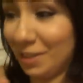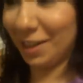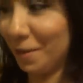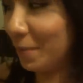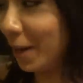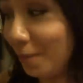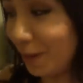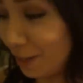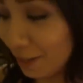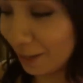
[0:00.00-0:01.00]
Is he gonna bite
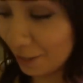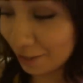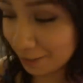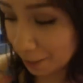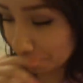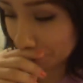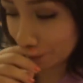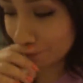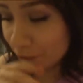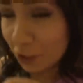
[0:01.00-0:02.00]
me? And that just kind of
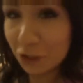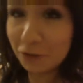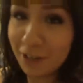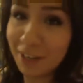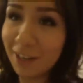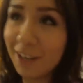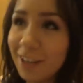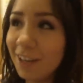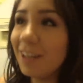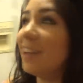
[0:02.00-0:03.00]
gave Joshua
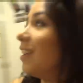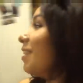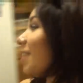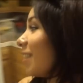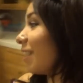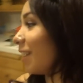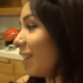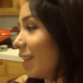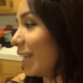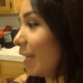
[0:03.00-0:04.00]
the
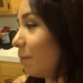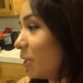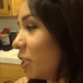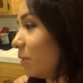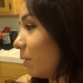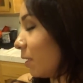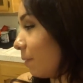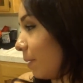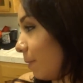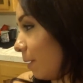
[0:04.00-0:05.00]
heebie-jeebies,
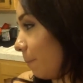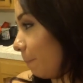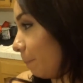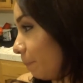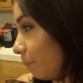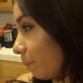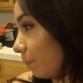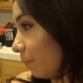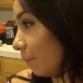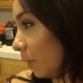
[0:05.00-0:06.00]
huh, baby?
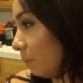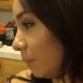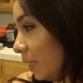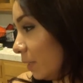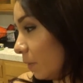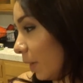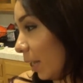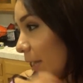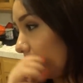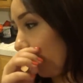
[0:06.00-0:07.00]
But he's
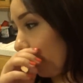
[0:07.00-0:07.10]
okay.